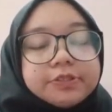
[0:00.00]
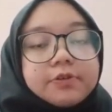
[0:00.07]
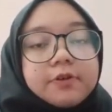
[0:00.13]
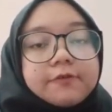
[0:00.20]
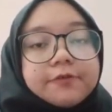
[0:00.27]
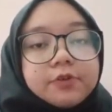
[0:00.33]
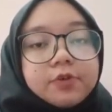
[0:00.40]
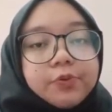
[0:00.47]

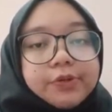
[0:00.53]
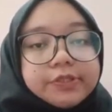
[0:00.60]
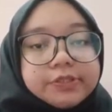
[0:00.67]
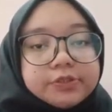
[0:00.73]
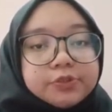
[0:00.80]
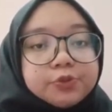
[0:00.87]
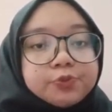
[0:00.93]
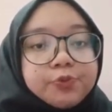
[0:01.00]
of the
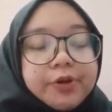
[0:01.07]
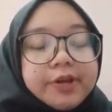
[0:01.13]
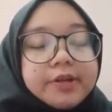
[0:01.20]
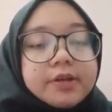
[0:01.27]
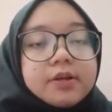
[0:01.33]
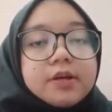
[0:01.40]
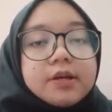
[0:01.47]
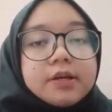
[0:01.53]
questions
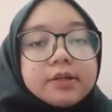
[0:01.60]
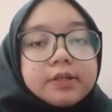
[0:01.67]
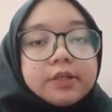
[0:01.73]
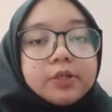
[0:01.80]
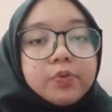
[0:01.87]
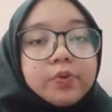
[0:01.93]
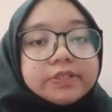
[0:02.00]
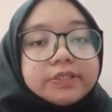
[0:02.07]
1, the
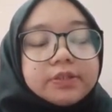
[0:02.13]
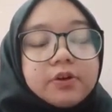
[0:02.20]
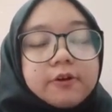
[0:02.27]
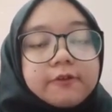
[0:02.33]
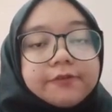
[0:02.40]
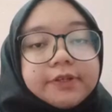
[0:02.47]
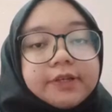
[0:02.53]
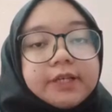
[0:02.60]
equation
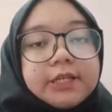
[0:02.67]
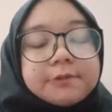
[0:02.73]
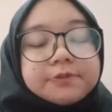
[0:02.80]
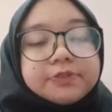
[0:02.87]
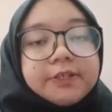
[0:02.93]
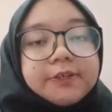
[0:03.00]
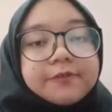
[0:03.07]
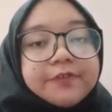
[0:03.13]
of the ellipse
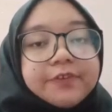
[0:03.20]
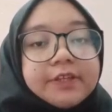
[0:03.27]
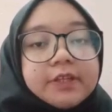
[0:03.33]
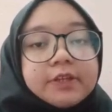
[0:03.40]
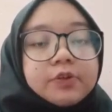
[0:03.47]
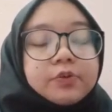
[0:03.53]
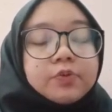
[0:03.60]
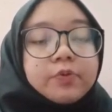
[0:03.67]
given
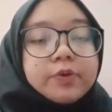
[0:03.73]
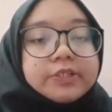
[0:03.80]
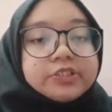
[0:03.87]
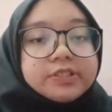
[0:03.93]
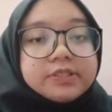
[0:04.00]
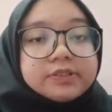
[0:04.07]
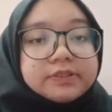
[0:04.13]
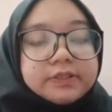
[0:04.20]
in the
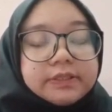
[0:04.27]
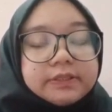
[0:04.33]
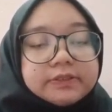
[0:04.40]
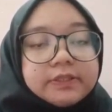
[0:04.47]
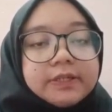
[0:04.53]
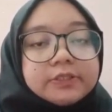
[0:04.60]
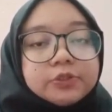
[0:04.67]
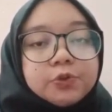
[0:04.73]
questions is
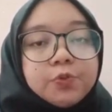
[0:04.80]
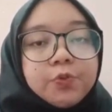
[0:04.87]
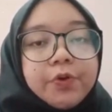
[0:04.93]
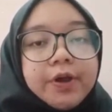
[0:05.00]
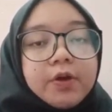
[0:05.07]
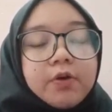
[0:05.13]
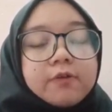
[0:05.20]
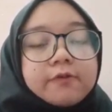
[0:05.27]
x
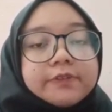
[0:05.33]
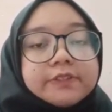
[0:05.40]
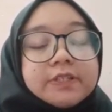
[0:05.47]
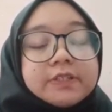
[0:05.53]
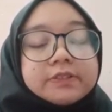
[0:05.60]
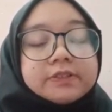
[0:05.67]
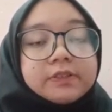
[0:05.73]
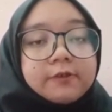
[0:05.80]
squared over
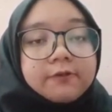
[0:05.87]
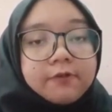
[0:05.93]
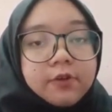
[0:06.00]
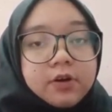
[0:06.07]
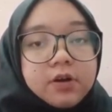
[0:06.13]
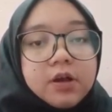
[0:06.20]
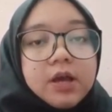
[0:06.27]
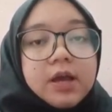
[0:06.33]

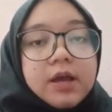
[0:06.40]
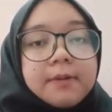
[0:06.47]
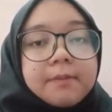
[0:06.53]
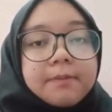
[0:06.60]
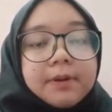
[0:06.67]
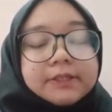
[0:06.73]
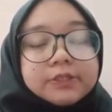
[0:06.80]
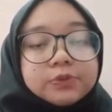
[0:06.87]
64
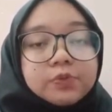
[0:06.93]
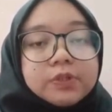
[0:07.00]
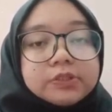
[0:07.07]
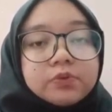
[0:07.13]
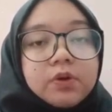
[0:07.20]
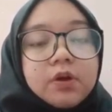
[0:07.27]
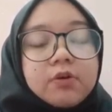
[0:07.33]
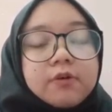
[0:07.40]
plus y
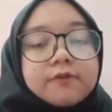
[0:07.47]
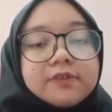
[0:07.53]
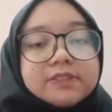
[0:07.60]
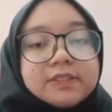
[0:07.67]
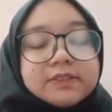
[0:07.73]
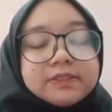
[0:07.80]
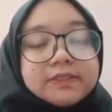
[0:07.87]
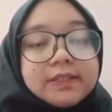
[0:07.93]
squared over
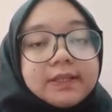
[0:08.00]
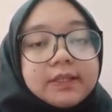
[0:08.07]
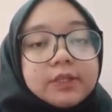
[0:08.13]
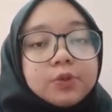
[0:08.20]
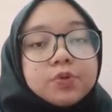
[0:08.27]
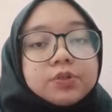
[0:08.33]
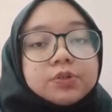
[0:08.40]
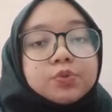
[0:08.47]
16
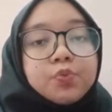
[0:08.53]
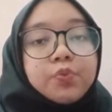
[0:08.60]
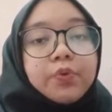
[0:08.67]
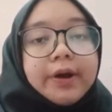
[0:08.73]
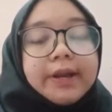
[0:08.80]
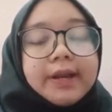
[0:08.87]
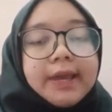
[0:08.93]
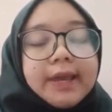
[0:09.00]
equal to
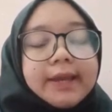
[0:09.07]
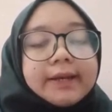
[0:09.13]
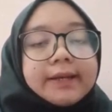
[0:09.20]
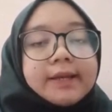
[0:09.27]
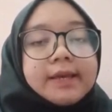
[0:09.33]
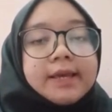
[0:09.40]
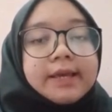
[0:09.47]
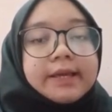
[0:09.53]
1, and
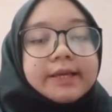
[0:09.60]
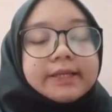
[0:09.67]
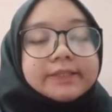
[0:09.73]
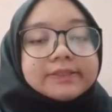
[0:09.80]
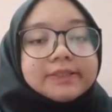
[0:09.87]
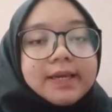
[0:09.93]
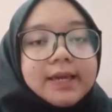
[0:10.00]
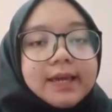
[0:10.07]
the a
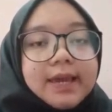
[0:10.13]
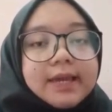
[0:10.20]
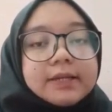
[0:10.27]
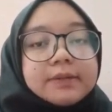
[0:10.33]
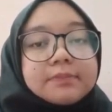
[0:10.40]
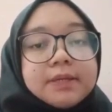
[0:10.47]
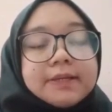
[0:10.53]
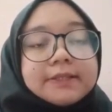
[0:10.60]
is 8 and
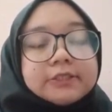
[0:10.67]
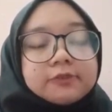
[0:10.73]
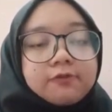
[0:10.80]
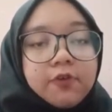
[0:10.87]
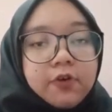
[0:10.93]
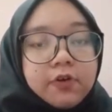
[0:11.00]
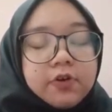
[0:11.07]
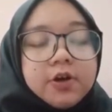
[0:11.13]
the b is 4.